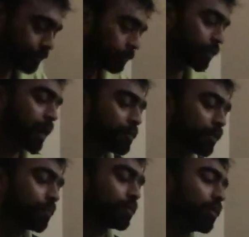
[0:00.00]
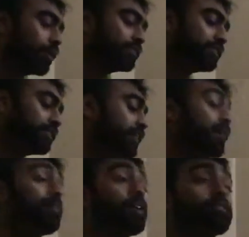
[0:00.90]
And grab you a couple cards. And
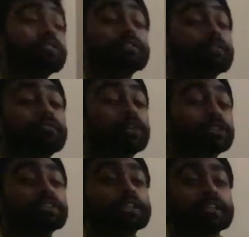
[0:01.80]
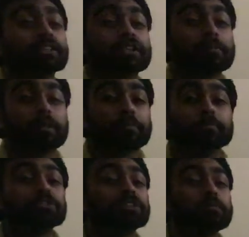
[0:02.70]
King of Pentacles is the first thing that's coming up. It
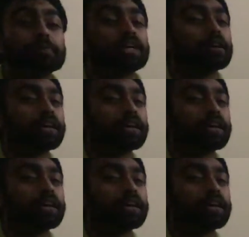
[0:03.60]
was jumping out.